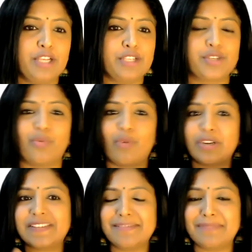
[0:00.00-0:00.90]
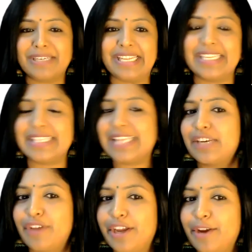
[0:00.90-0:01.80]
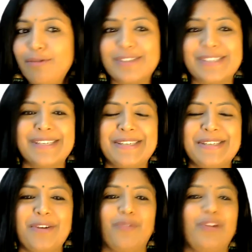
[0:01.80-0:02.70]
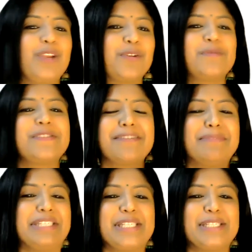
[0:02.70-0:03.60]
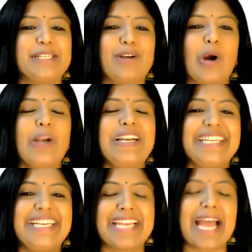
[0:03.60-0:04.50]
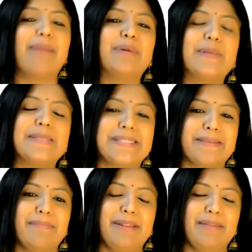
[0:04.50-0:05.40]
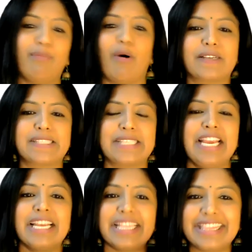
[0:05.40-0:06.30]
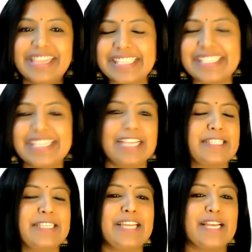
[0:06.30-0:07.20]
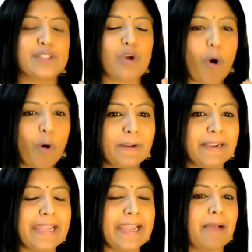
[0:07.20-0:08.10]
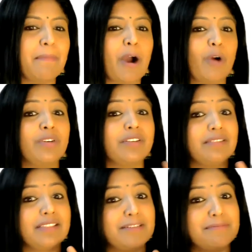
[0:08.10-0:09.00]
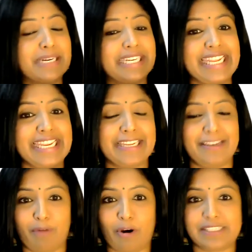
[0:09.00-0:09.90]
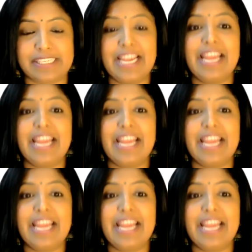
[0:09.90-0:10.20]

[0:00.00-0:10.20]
So what is the material that we use? We use a material called grammar symbol box. This lesson is only about the material box.